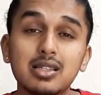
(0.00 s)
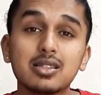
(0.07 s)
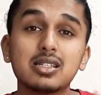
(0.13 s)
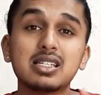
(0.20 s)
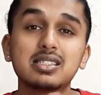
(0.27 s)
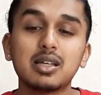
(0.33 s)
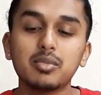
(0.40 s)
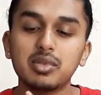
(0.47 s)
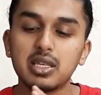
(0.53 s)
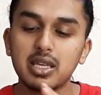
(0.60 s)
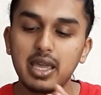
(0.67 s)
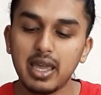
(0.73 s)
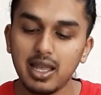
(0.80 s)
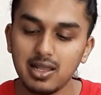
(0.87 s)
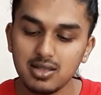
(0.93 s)
this is
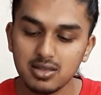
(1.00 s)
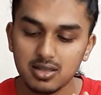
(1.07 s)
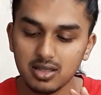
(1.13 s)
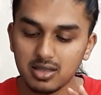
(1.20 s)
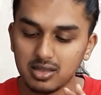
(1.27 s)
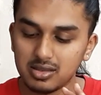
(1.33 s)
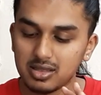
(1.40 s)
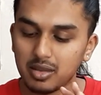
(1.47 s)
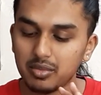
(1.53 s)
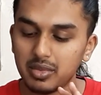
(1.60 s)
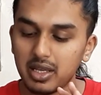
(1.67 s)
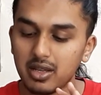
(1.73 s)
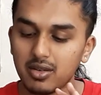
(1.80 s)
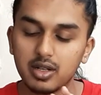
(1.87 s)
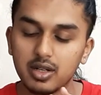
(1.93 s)
something else this is
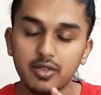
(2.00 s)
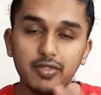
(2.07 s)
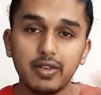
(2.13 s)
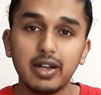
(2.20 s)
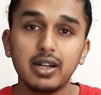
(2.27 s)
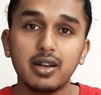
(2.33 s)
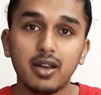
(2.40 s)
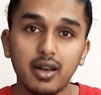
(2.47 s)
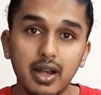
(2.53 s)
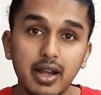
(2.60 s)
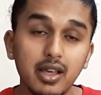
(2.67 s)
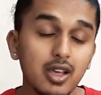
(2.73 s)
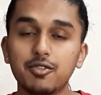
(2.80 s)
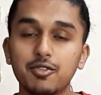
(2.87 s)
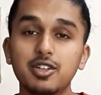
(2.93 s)
something different
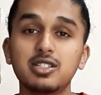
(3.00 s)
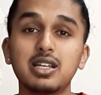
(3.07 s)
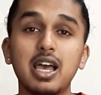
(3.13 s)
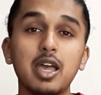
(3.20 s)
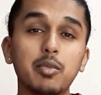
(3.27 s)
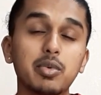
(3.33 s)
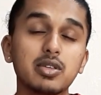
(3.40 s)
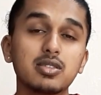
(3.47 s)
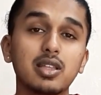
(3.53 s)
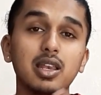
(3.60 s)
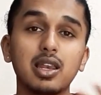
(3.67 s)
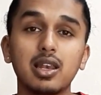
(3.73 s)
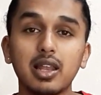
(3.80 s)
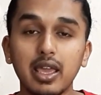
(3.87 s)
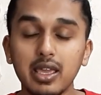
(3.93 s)
red which i
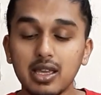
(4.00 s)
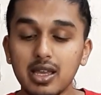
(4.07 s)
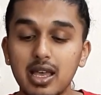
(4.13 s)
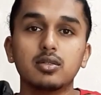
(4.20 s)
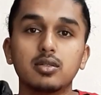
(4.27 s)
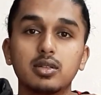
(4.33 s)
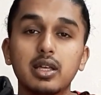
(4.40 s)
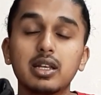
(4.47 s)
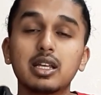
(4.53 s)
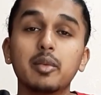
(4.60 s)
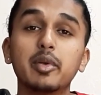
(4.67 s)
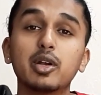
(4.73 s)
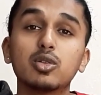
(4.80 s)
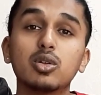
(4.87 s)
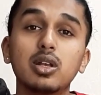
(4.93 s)
personally like then
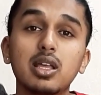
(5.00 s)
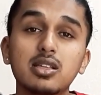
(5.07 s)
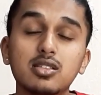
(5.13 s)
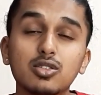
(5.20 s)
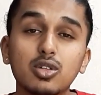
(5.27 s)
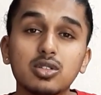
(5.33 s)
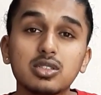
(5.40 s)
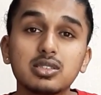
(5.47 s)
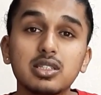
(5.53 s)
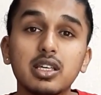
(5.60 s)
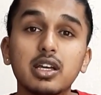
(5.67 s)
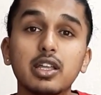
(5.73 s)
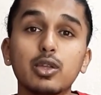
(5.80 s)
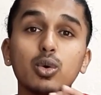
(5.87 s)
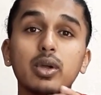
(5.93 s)
coming to the laces on the
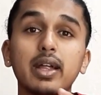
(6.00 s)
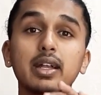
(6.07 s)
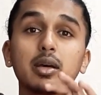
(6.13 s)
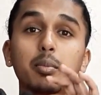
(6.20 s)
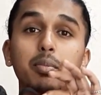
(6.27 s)
sneaker you get a